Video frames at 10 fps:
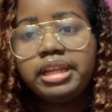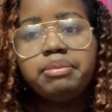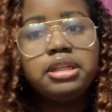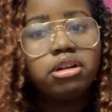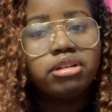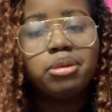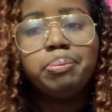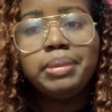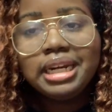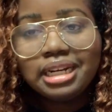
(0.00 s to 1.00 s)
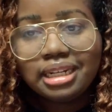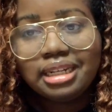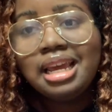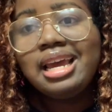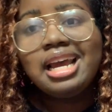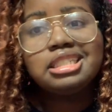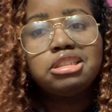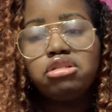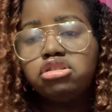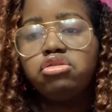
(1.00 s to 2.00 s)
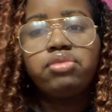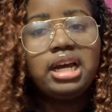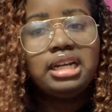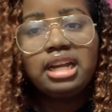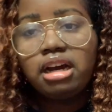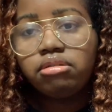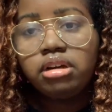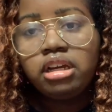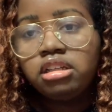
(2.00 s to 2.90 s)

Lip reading: let me know immediately as soon as you find out.